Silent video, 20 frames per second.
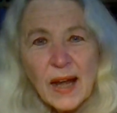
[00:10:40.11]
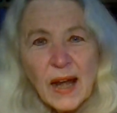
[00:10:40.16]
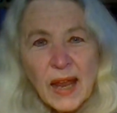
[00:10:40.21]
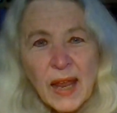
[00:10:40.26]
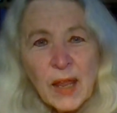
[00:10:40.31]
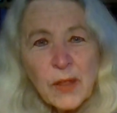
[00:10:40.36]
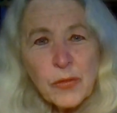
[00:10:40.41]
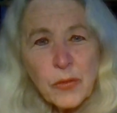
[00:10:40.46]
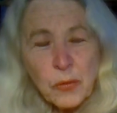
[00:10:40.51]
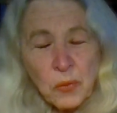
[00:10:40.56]

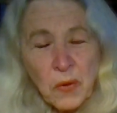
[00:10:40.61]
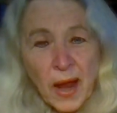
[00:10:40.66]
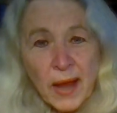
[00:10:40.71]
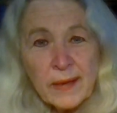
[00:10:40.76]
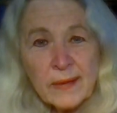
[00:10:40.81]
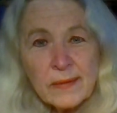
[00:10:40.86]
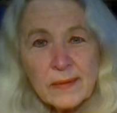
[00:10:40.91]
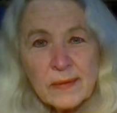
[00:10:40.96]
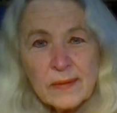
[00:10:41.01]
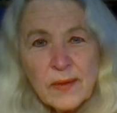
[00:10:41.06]
He
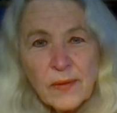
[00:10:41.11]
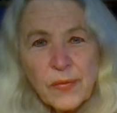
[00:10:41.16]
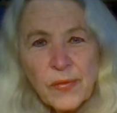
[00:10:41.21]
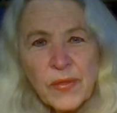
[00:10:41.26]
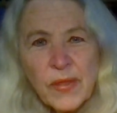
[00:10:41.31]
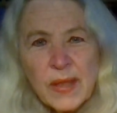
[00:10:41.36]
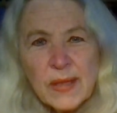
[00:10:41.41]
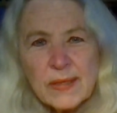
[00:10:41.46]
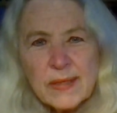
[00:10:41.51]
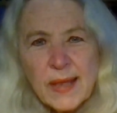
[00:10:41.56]
threatened
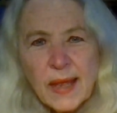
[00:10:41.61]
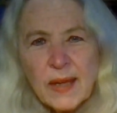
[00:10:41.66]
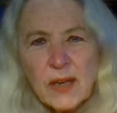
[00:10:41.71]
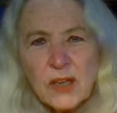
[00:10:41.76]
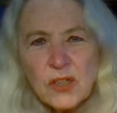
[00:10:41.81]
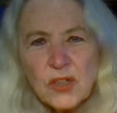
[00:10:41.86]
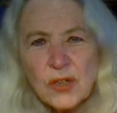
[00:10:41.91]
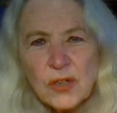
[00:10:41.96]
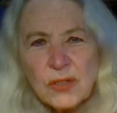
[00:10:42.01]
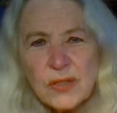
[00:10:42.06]
the
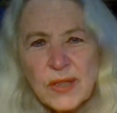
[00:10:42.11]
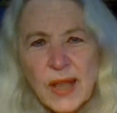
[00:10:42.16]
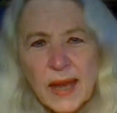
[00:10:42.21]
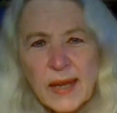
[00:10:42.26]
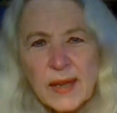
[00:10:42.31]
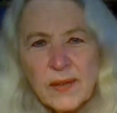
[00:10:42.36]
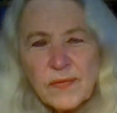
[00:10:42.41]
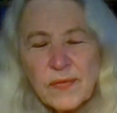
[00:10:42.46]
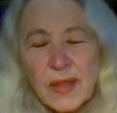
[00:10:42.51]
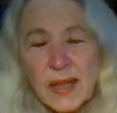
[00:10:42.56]
senators
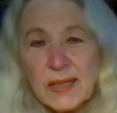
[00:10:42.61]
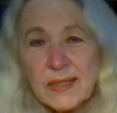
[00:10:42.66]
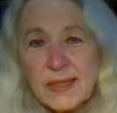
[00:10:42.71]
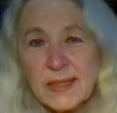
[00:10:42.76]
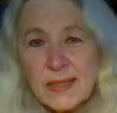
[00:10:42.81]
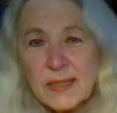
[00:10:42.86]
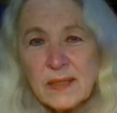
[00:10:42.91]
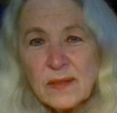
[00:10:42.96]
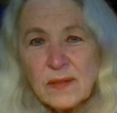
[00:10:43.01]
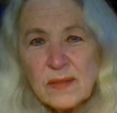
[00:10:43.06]
that if they
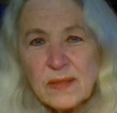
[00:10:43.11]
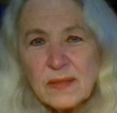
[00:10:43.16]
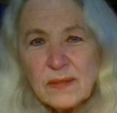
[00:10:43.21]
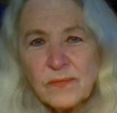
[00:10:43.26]
didn't